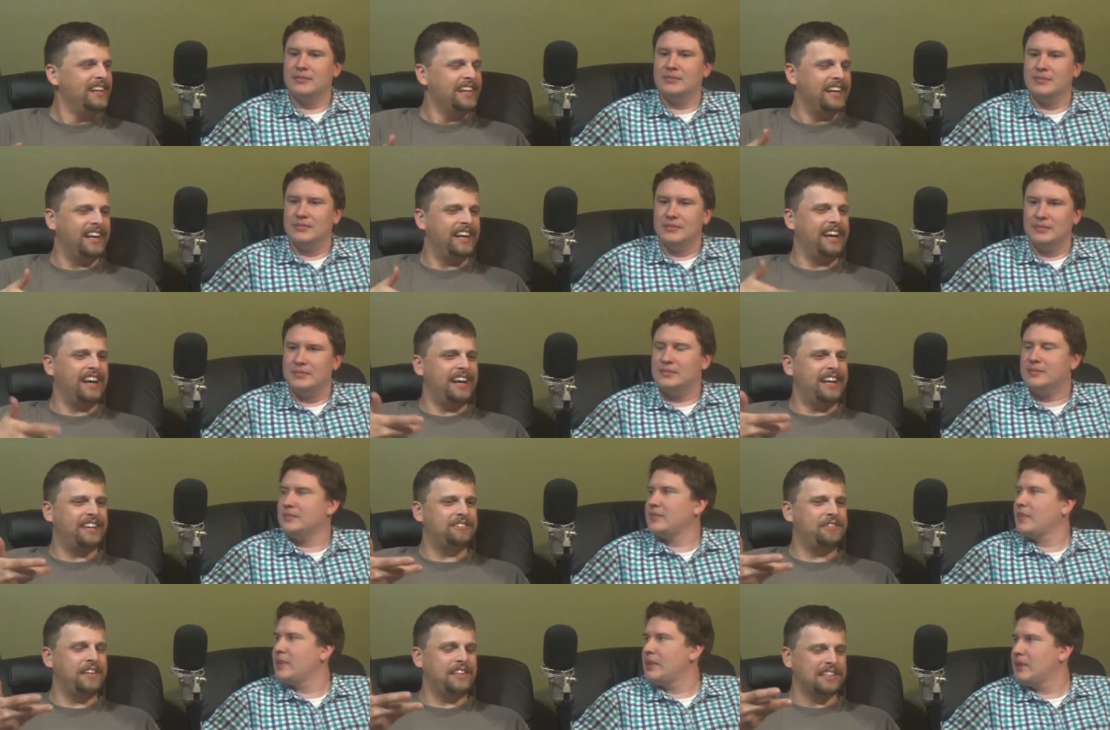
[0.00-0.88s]
Speaker 1: Like,
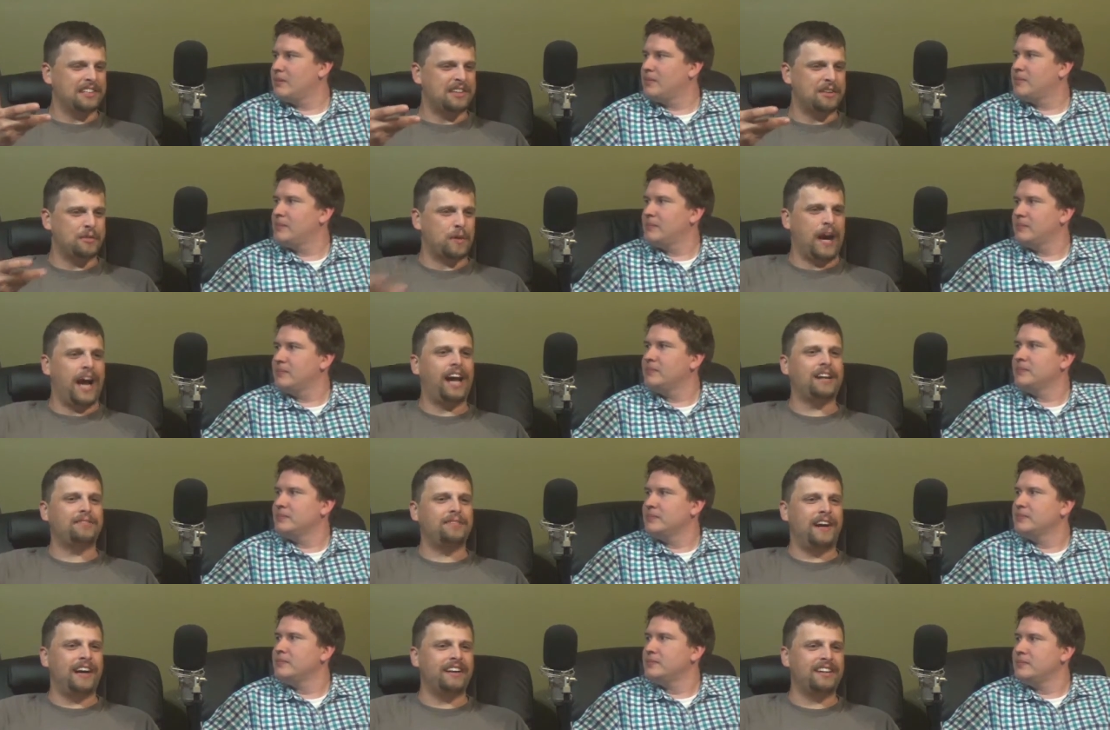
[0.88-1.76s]
it feels
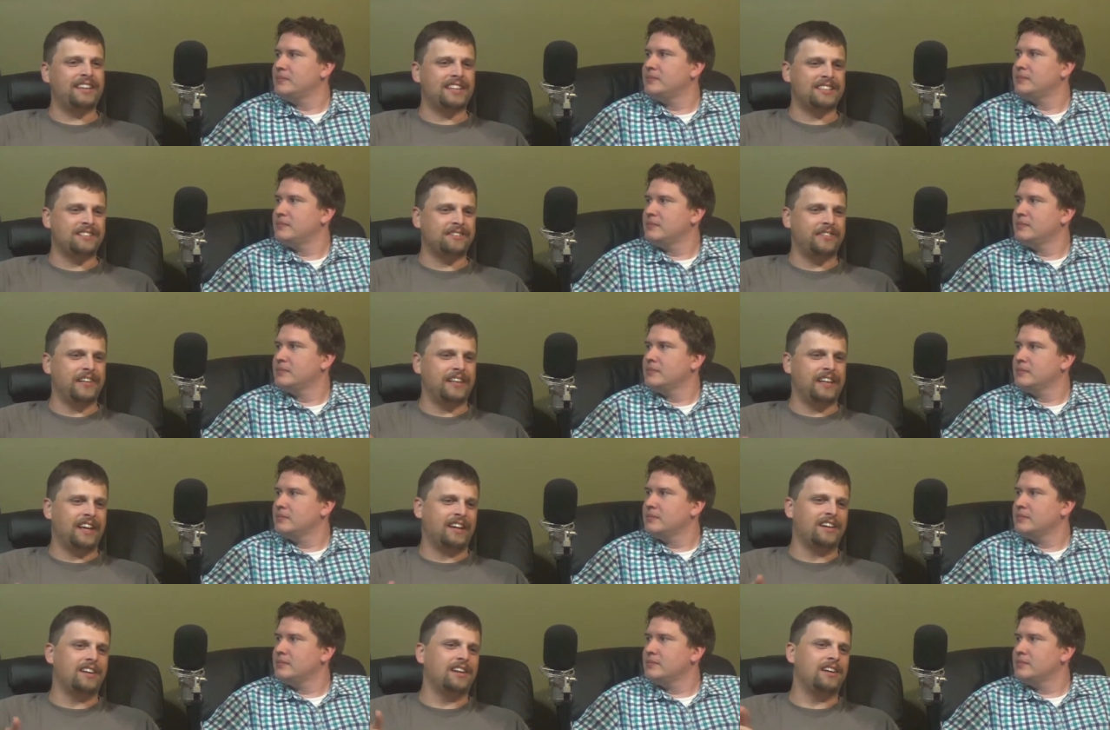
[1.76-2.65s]
gratifying. It doesn't feel
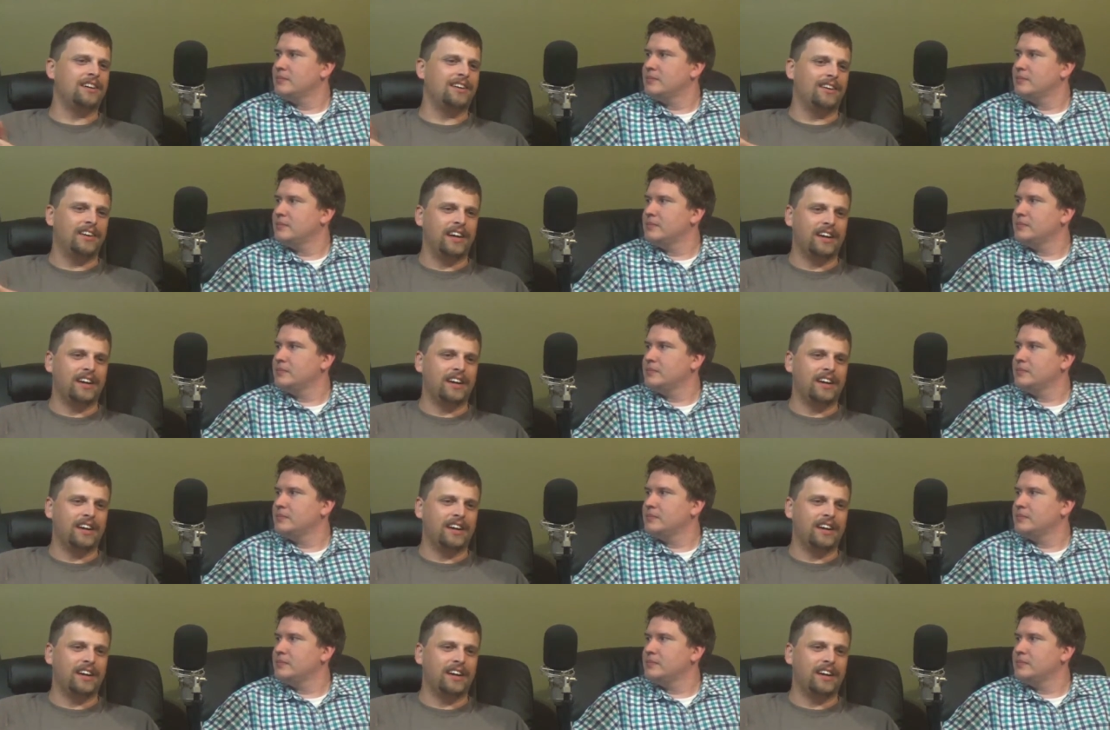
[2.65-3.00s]
like, oh, I